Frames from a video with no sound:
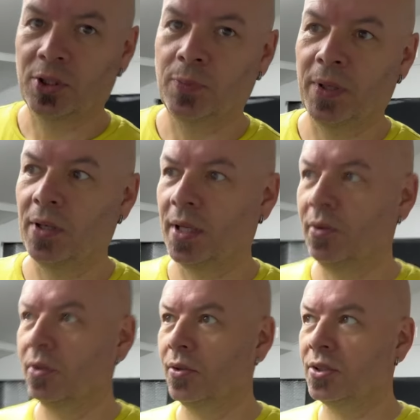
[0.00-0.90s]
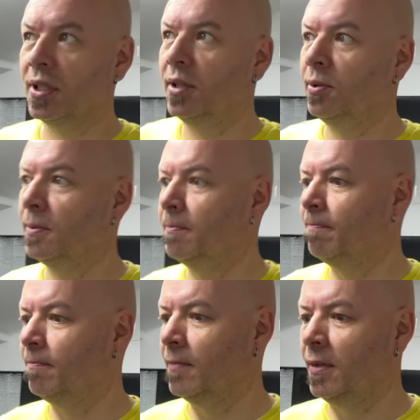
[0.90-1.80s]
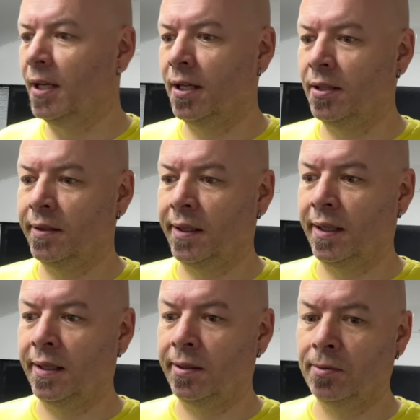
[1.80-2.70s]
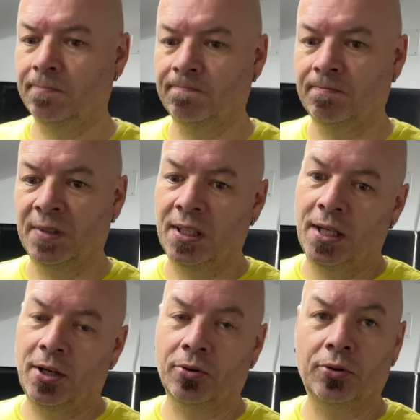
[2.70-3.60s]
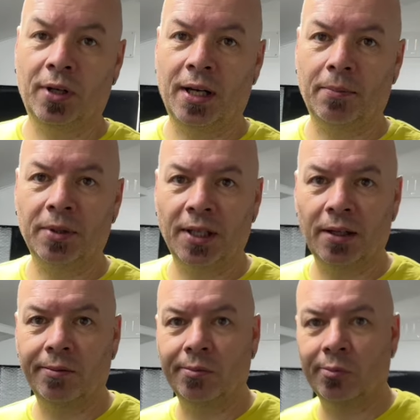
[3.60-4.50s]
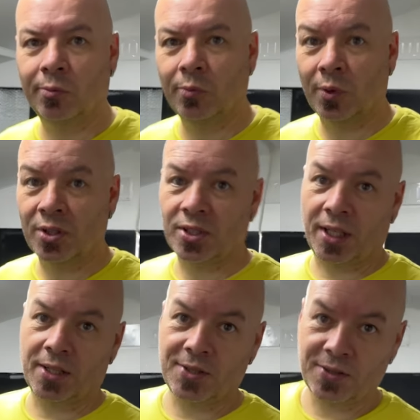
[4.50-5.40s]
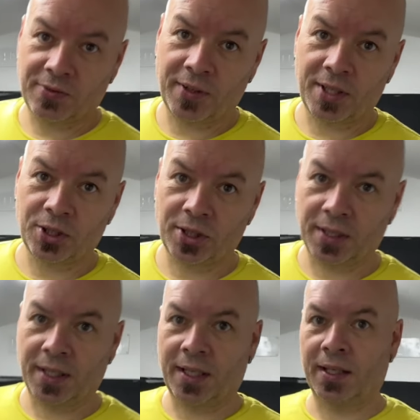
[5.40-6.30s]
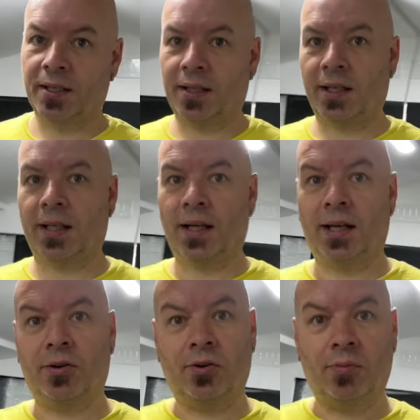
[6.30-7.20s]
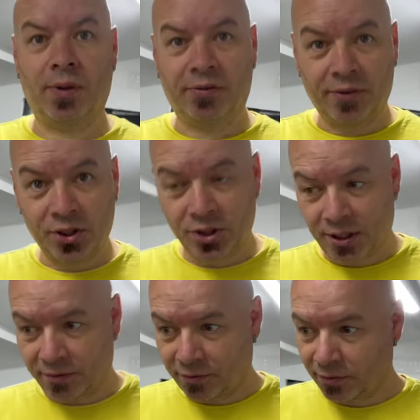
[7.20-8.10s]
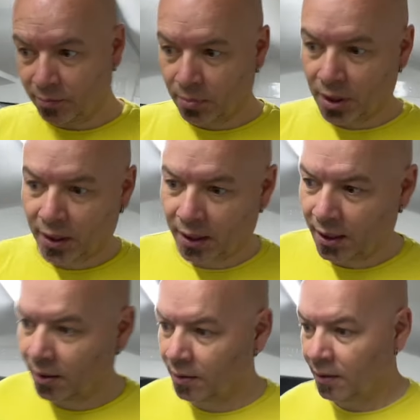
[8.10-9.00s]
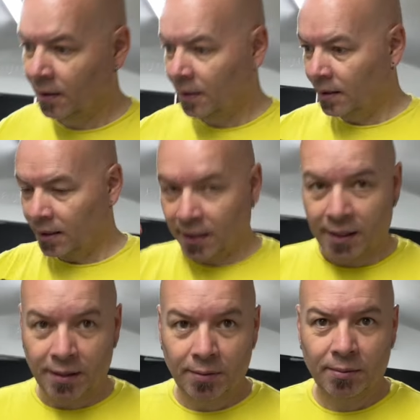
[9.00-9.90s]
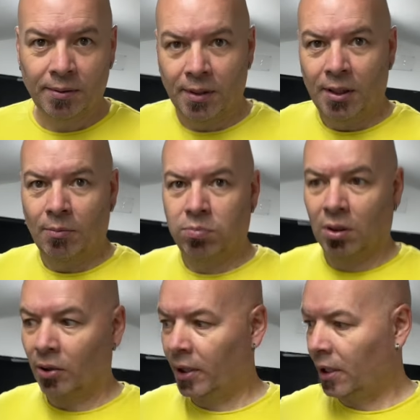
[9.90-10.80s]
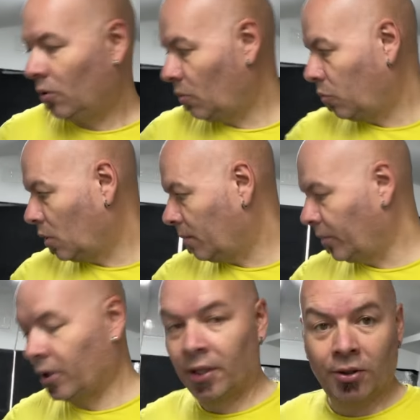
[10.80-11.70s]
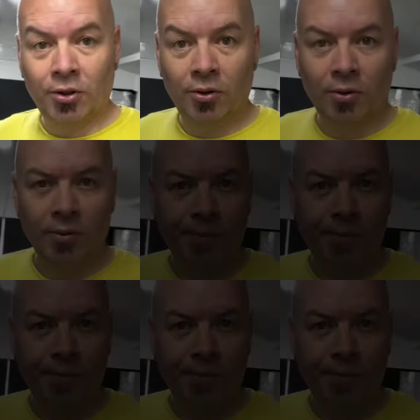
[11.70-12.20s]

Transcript: spin of how it looks now, and then I'll do an update once the kitchen's finished and I can get all my fish stuff back in here and plan out what I'm going to do.